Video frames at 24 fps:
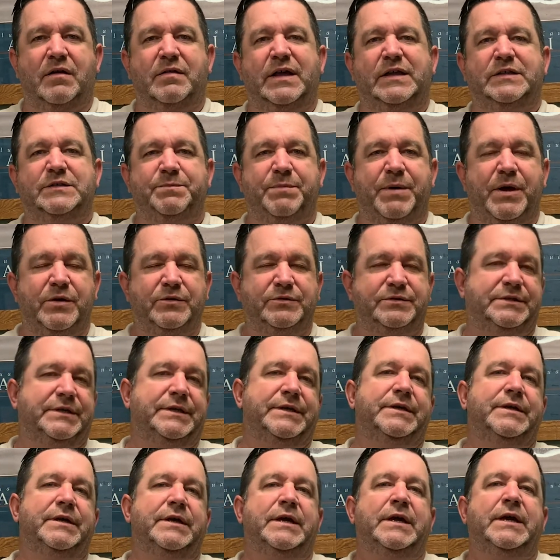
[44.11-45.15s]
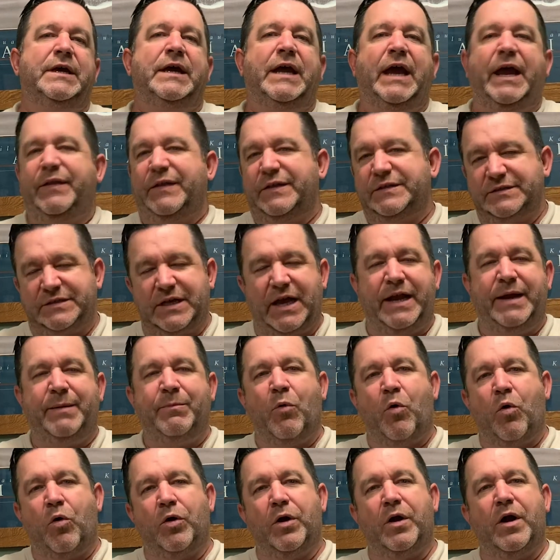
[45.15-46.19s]
That's posted, and then Sunday
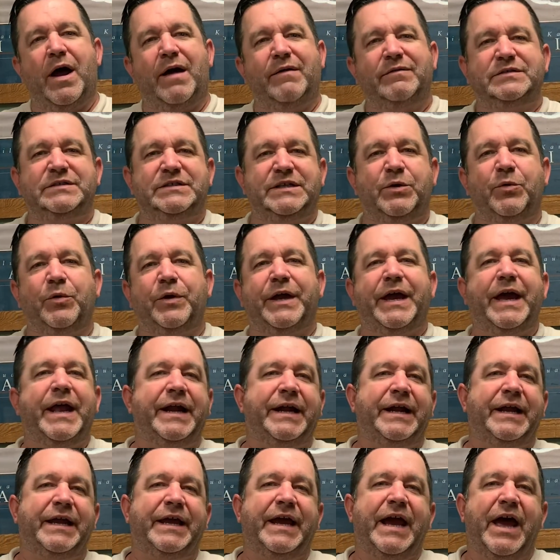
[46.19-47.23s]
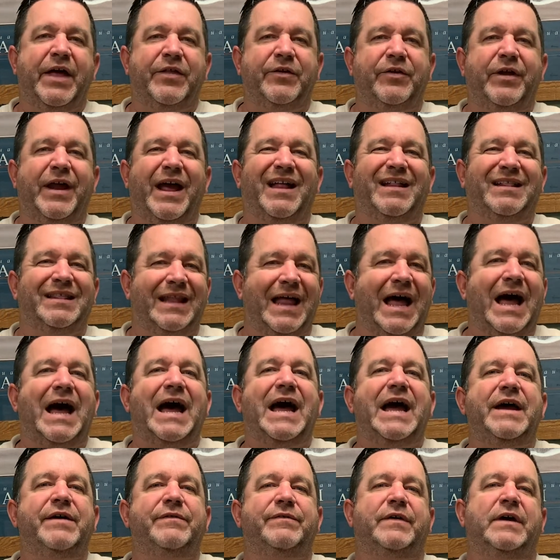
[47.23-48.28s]
morning, obviously, we're getting together now
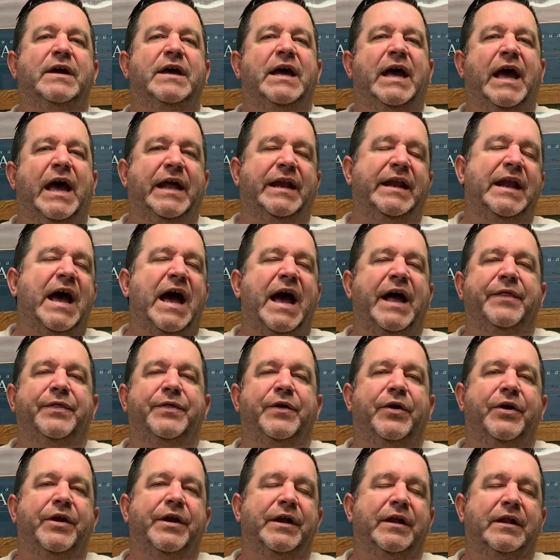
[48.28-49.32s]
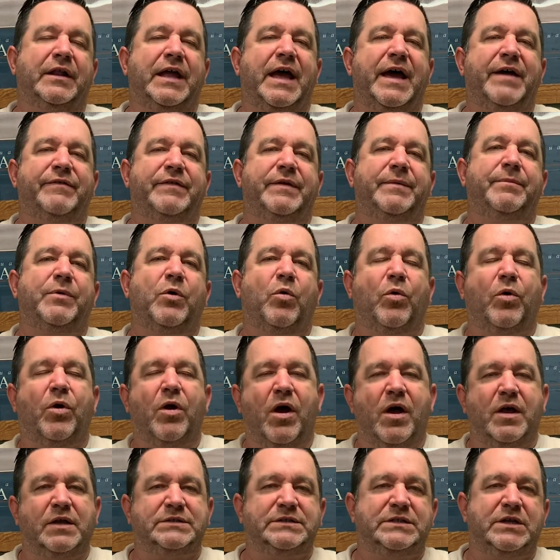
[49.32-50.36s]
live at nine thirty and eleven, but we're
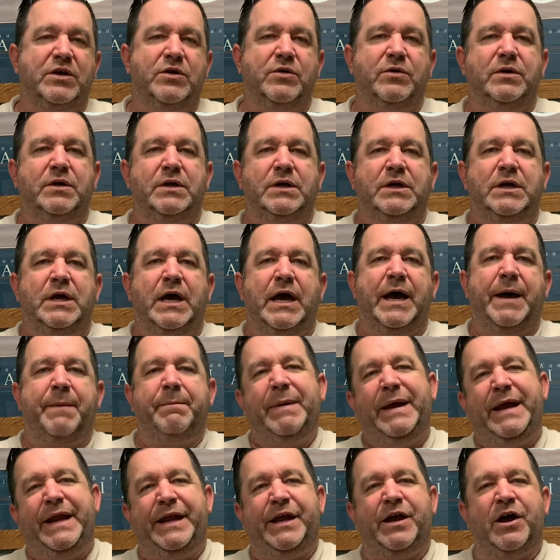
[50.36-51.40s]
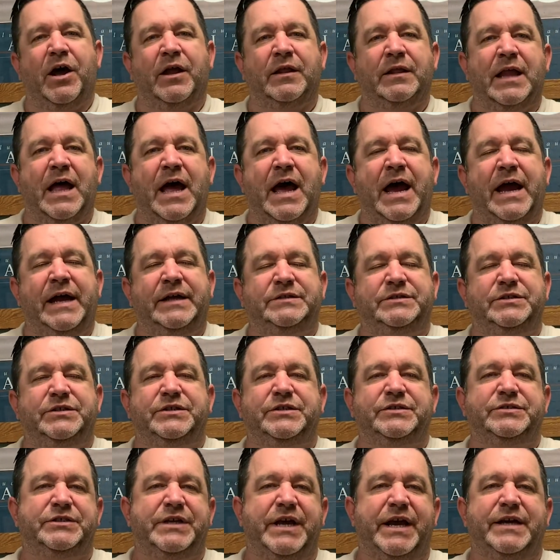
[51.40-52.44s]
also uh, meeting online, so you
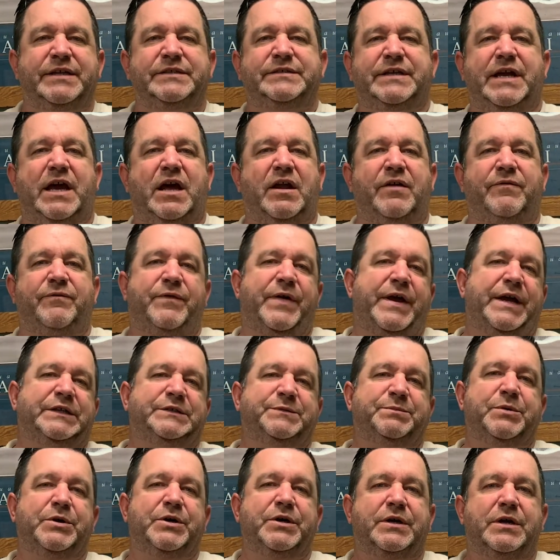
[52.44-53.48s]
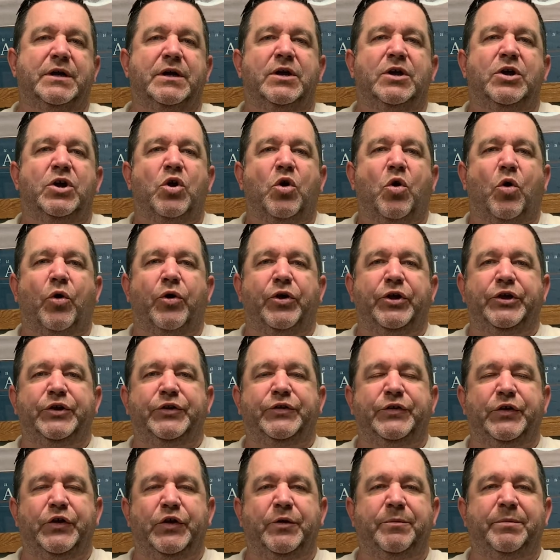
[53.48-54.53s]
can check us out on Facebook or
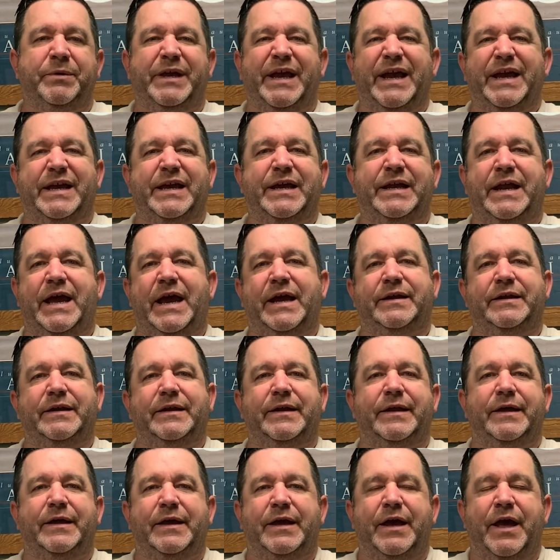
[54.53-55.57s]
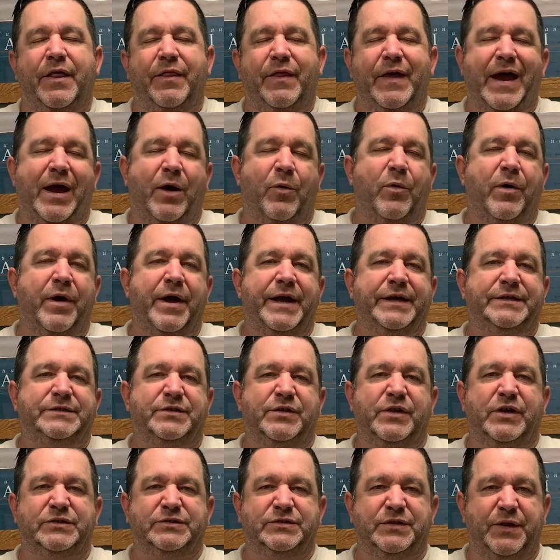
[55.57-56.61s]
YouTube and get connected that way. So
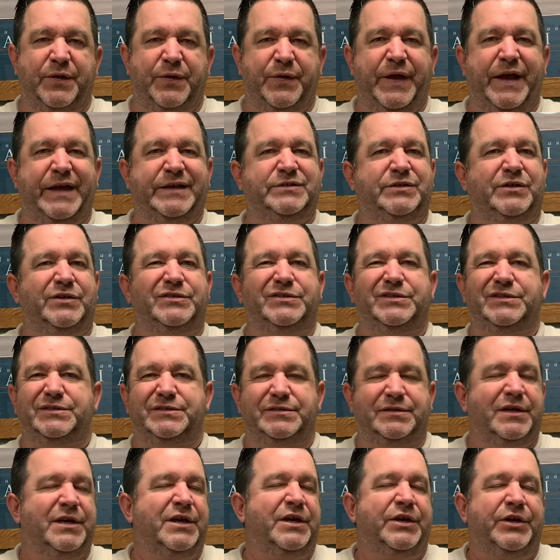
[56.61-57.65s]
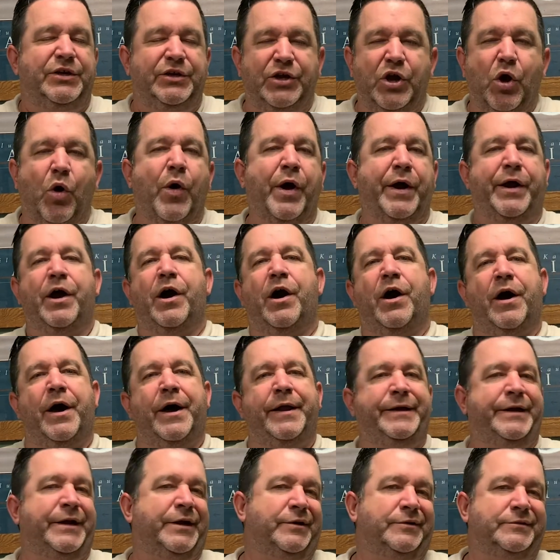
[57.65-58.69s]
those are the things that are just going on,
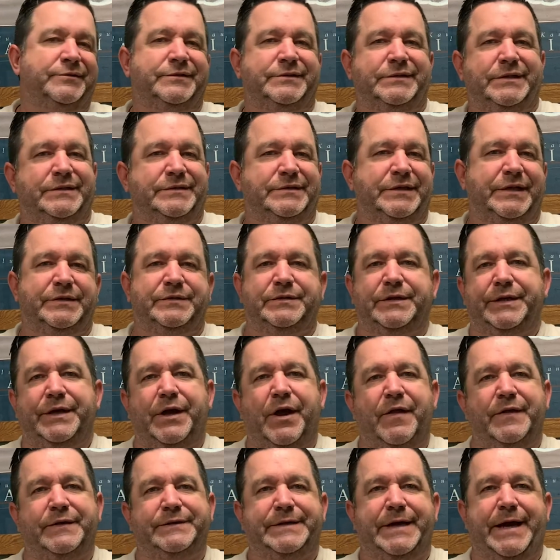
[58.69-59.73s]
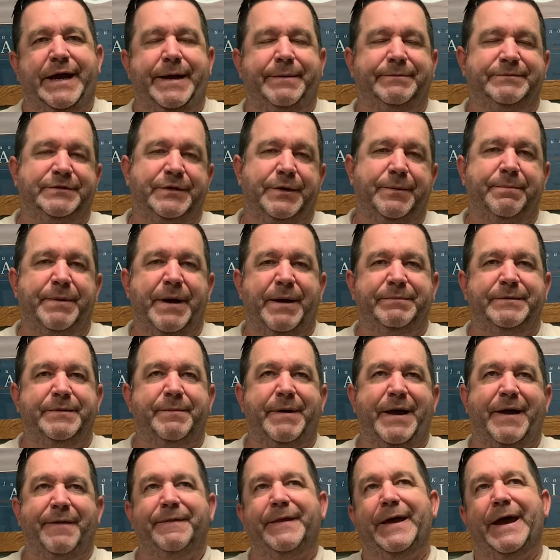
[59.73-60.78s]
you know, essentially all the time. So pumped
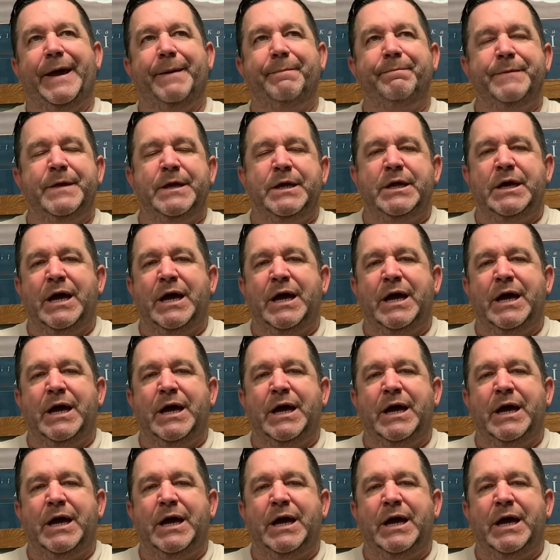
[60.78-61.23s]
about that.